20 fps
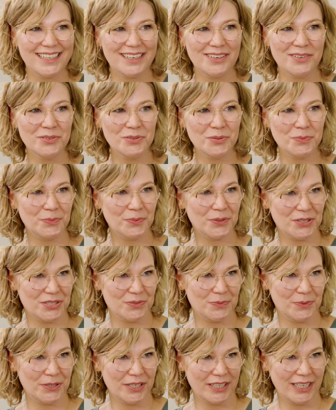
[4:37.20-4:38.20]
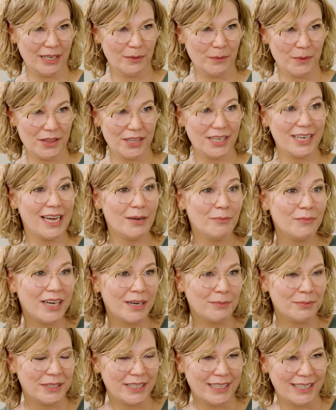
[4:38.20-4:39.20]
loop was working with
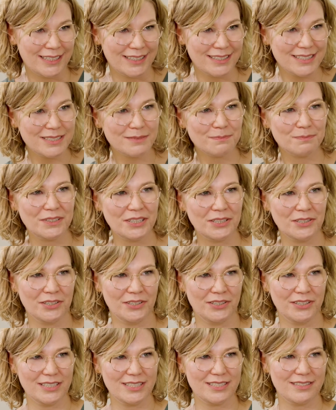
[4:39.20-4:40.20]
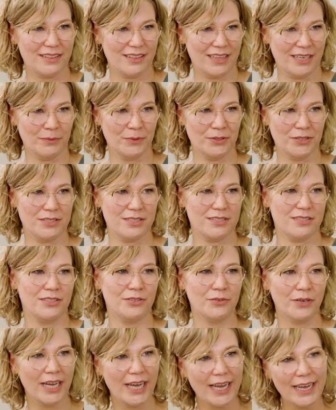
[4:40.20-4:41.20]
CamAPS, because there was
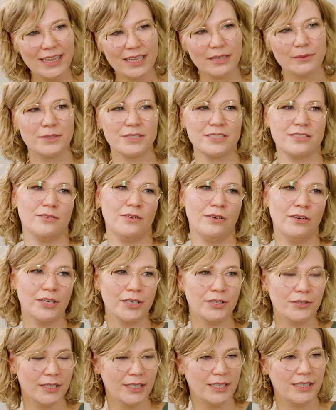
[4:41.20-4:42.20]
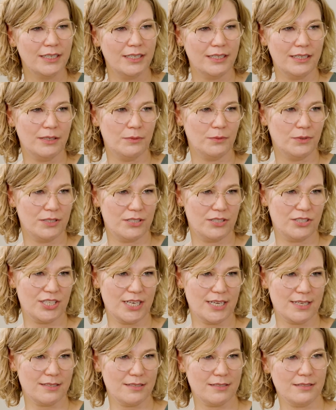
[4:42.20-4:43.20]
no high, there was no low, it was
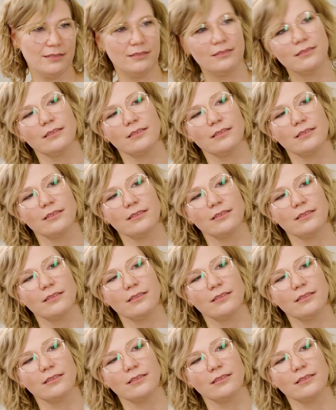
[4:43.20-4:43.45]
just